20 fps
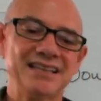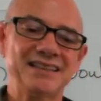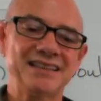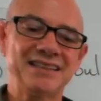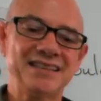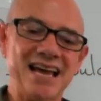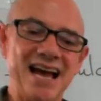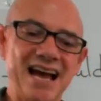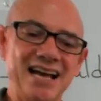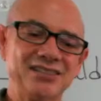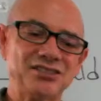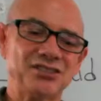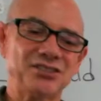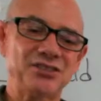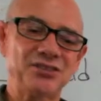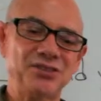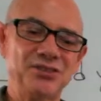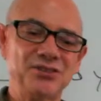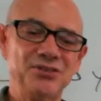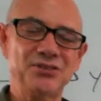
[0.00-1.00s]
That's
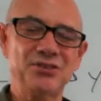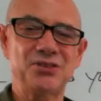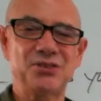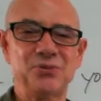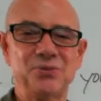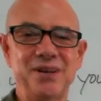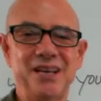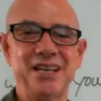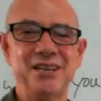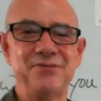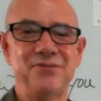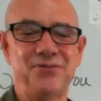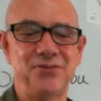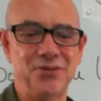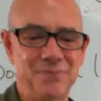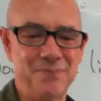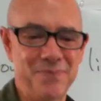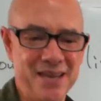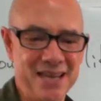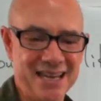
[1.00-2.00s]
too sweet for
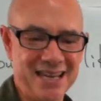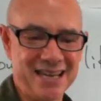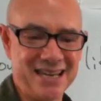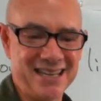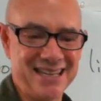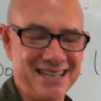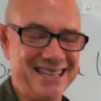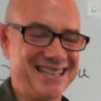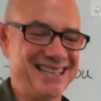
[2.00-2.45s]
me.